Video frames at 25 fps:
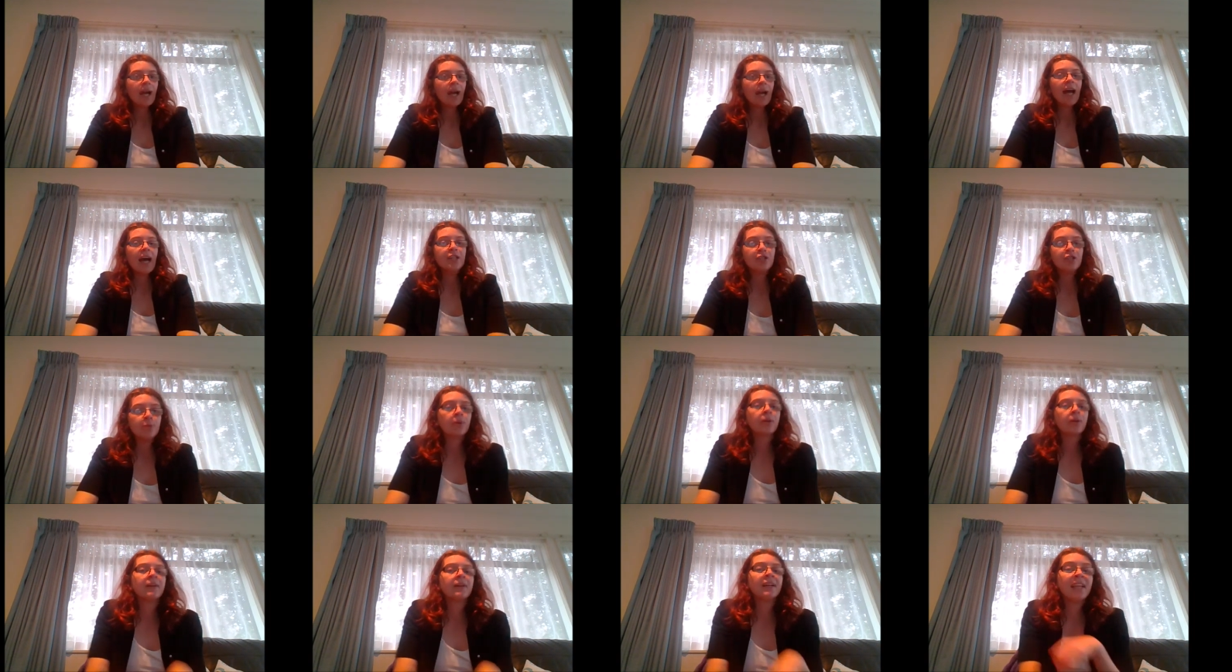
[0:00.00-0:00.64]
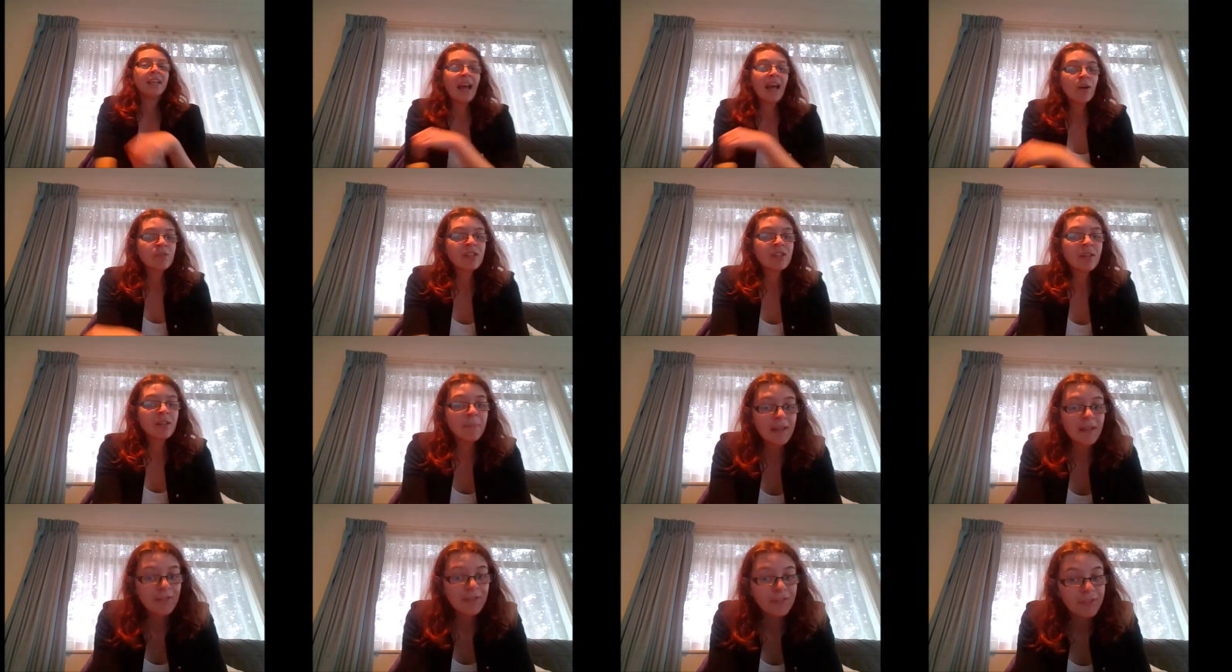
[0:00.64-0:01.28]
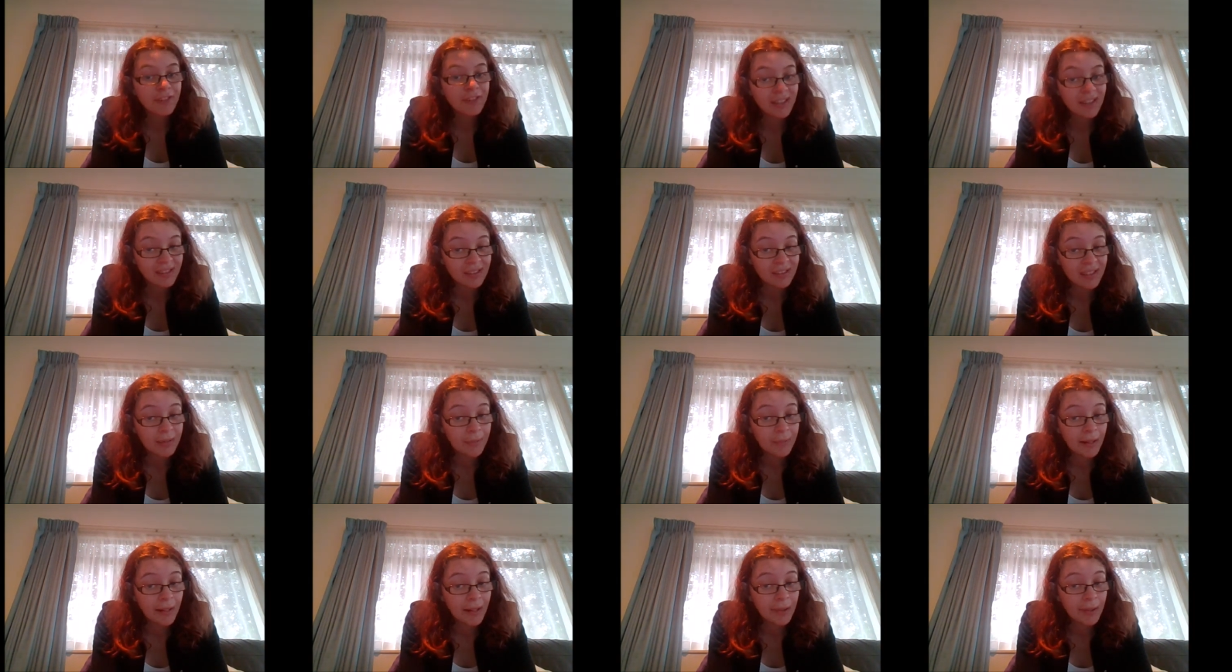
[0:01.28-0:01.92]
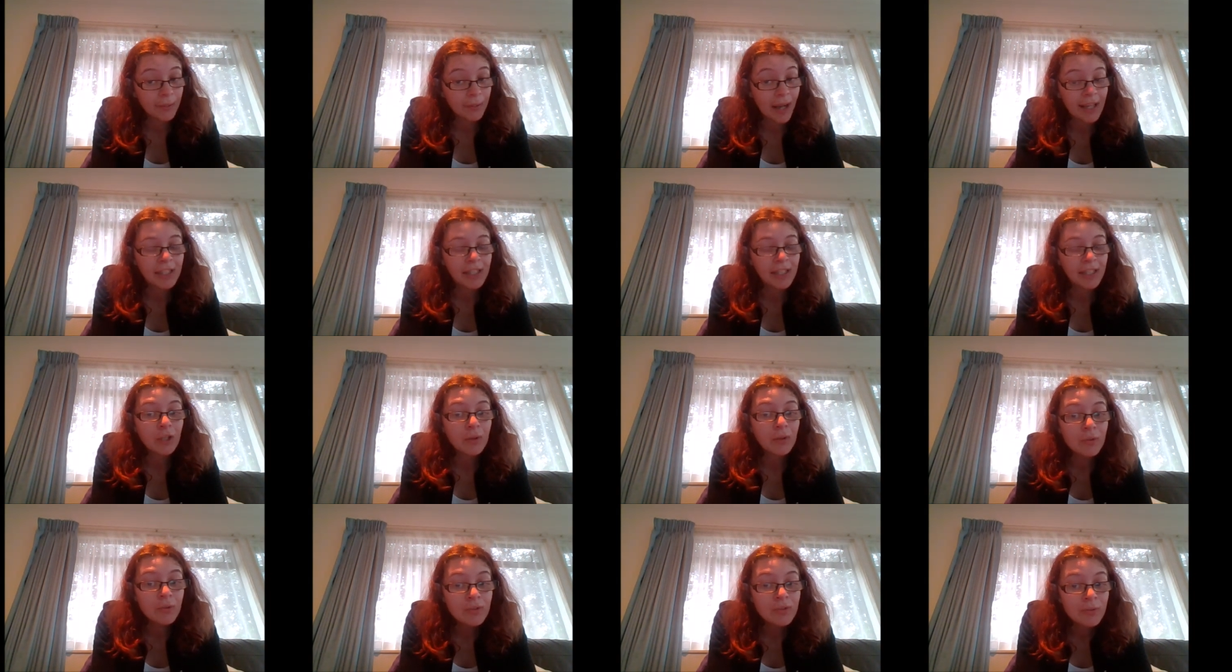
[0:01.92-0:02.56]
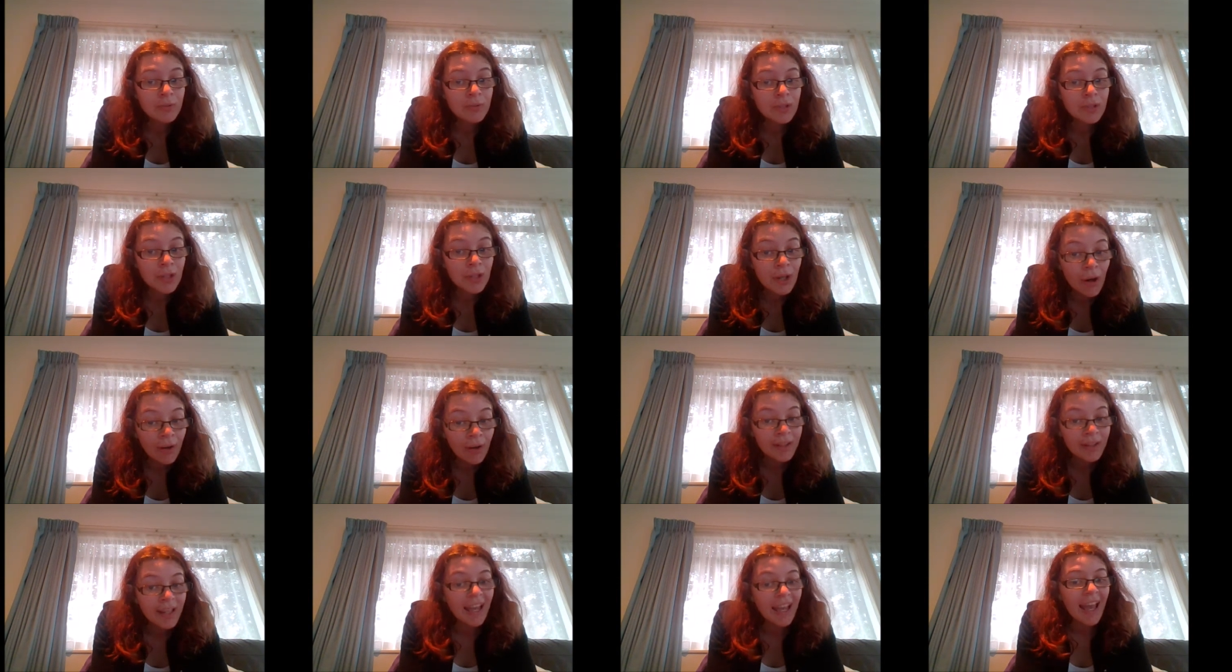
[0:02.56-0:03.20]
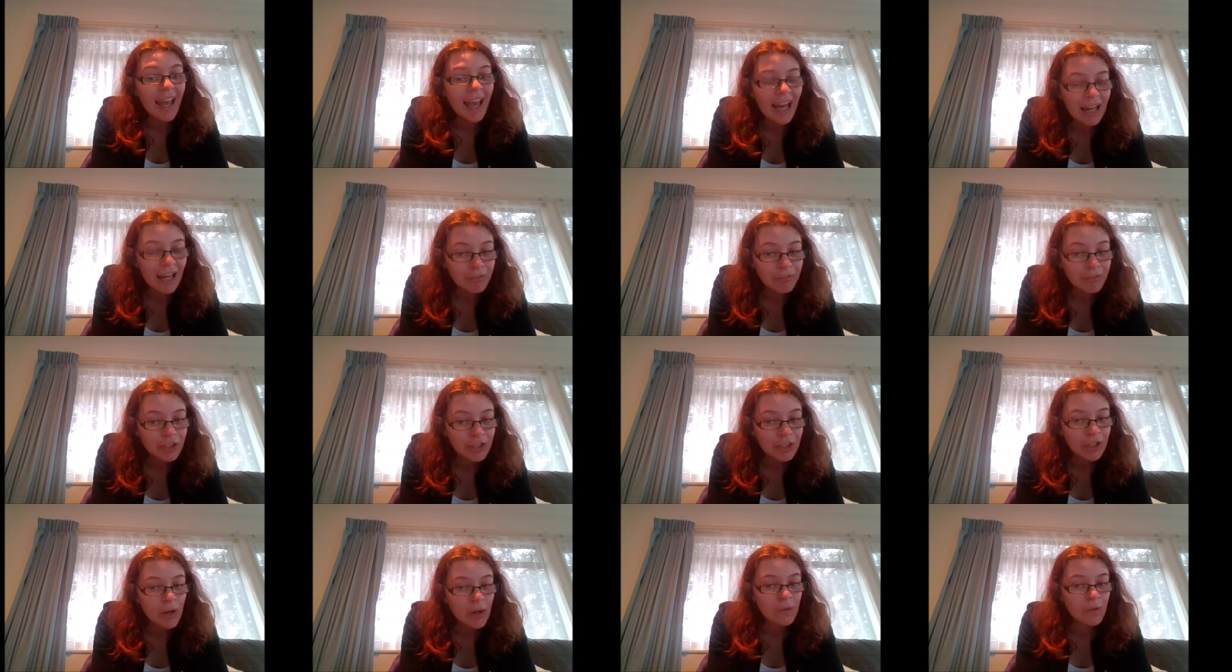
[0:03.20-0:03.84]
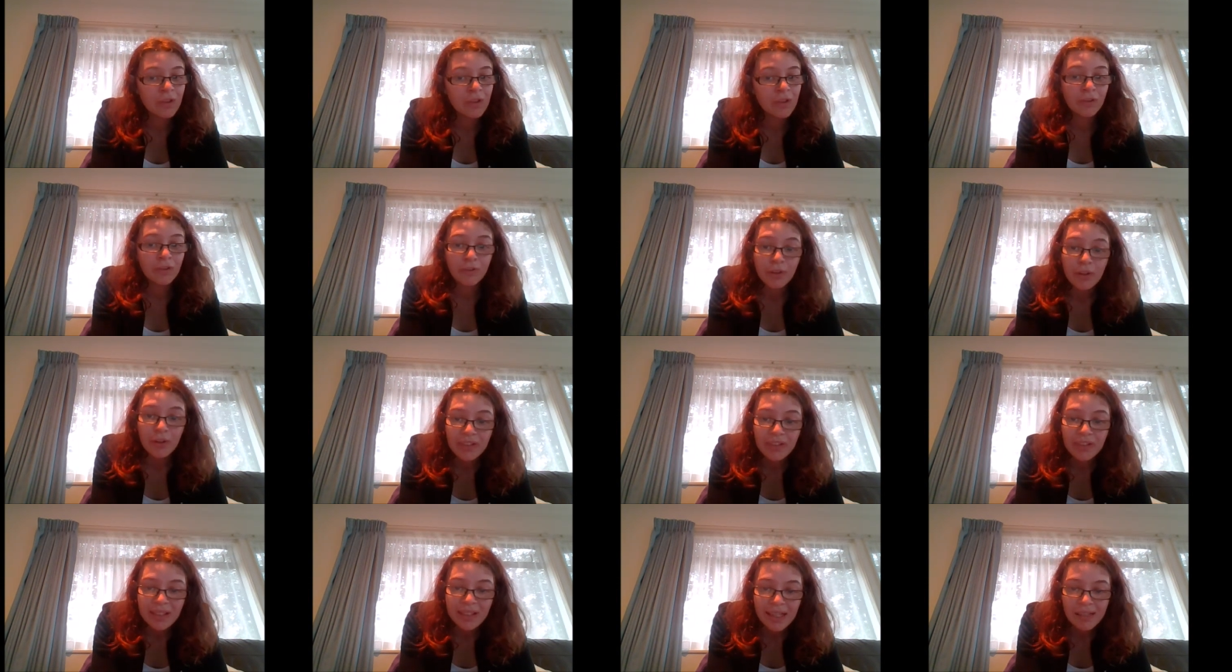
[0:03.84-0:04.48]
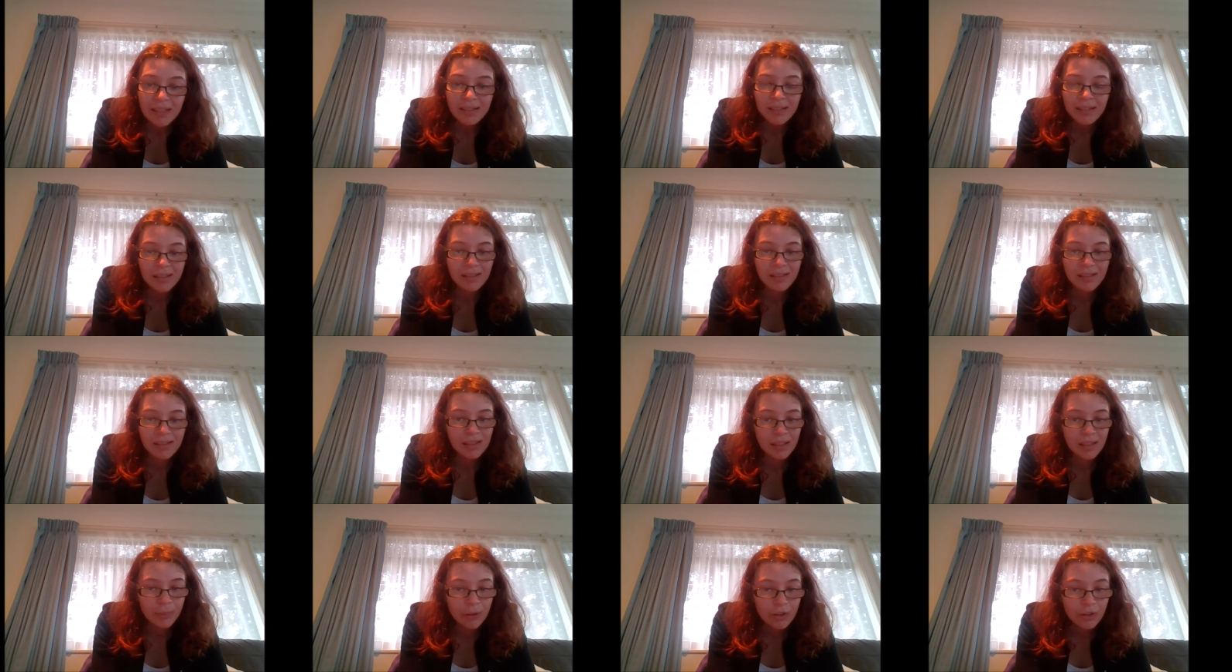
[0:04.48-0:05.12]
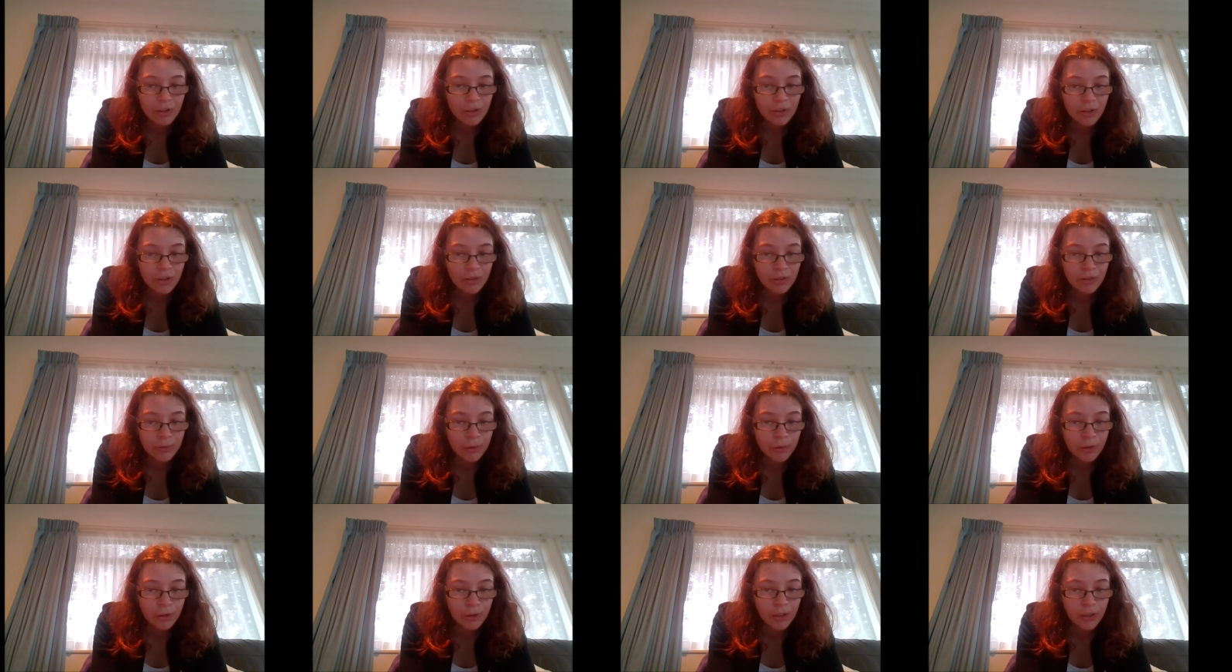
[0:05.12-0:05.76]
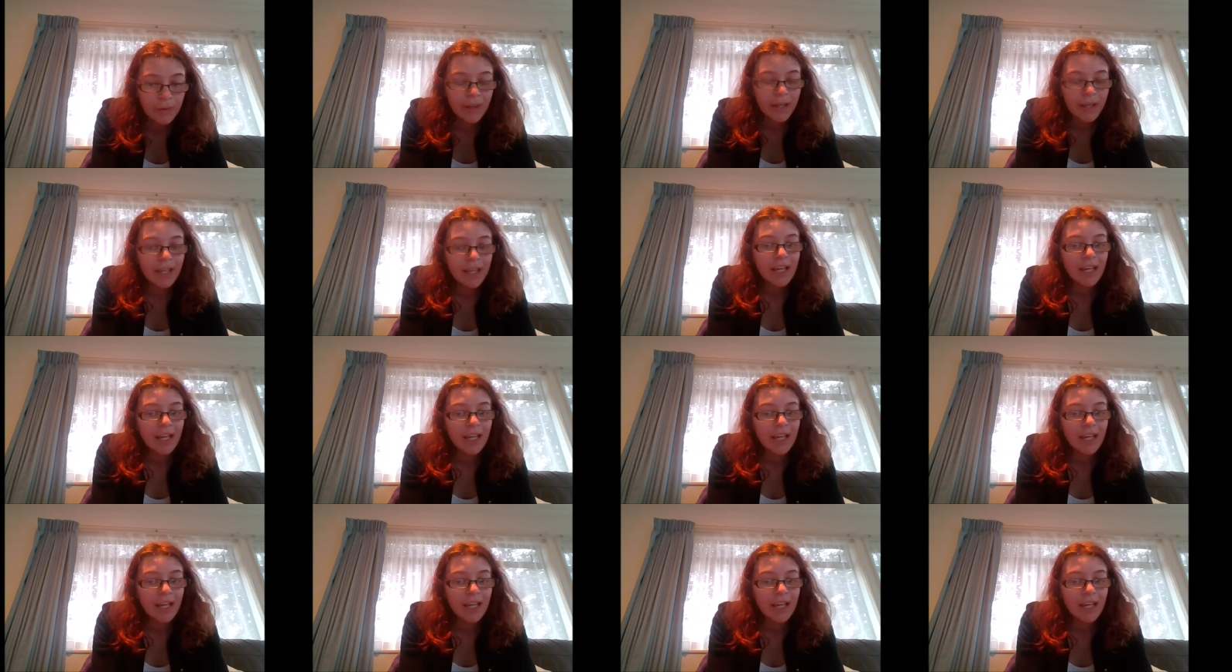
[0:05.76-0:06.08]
and you are allowed to be fussy, by the way. You do not have to go to the first counselor someone chooses for you.